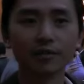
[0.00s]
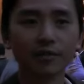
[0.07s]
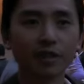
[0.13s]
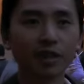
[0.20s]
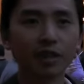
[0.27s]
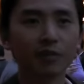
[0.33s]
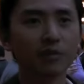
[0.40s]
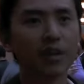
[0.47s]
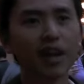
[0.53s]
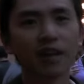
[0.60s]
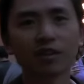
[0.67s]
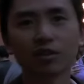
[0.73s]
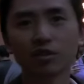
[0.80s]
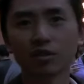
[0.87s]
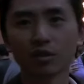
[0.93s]
in the
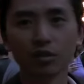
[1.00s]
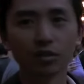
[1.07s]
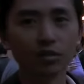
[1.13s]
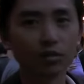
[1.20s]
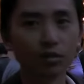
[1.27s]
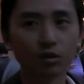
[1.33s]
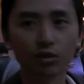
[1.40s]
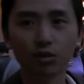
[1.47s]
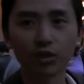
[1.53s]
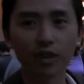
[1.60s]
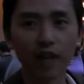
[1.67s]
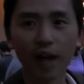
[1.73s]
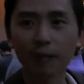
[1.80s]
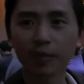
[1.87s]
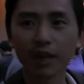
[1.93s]
next
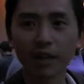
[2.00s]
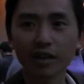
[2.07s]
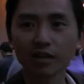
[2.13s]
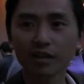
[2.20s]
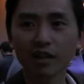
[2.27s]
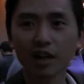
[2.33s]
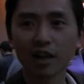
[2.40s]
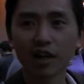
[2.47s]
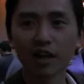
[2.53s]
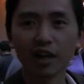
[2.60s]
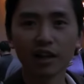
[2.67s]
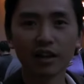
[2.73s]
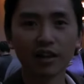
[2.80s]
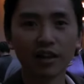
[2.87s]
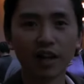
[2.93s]
2-3 updates,
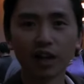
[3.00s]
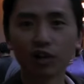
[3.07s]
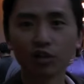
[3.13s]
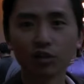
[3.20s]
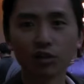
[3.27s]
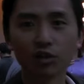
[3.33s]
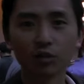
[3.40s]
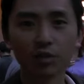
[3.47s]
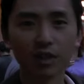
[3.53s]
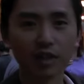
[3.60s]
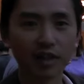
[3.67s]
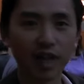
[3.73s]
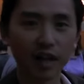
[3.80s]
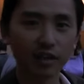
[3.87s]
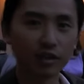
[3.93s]
there are going to be
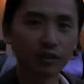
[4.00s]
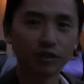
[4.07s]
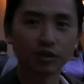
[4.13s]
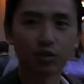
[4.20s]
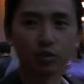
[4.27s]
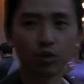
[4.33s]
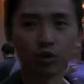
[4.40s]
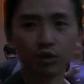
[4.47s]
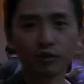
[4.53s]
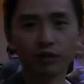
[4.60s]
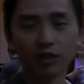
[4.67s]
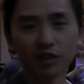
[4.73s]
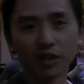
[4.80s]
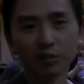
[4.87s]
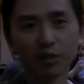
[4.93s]
lots of support.
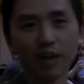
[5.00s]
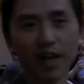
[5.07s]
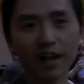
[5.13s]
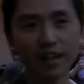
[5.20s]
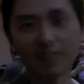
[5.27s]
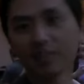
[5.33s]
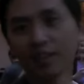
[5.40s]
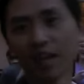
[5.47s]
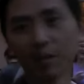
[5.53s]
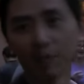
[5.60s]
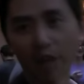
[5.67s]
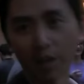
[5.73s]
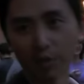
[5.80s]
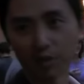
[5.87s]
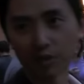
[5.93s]
For example, like instant
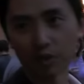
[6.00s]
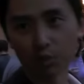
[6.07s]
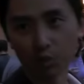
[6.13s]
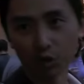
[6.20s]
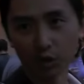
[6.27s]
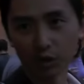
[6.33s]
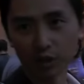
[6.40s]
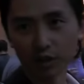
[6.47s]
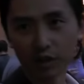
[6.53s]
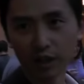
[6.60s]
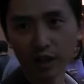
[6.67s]
paper support,